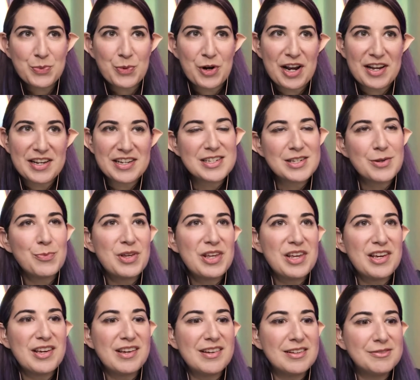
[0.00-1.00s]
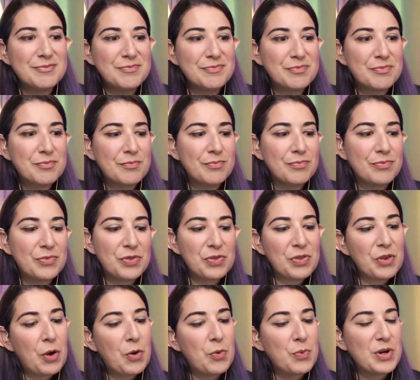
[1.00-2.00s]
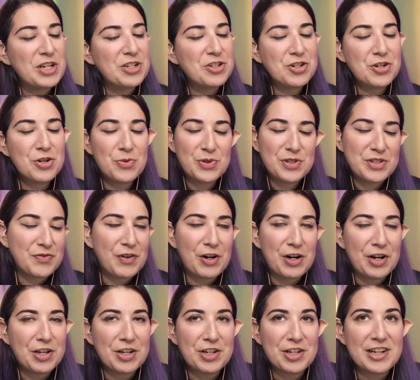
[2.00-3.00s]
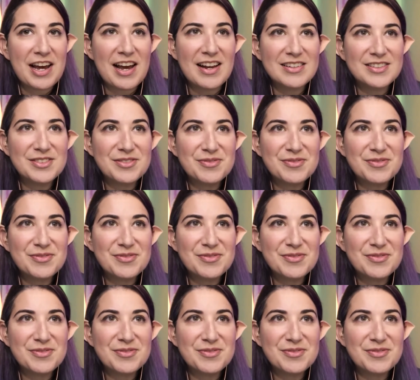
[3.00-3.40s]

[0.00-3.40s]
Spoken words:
where I get to be a witch who is very good at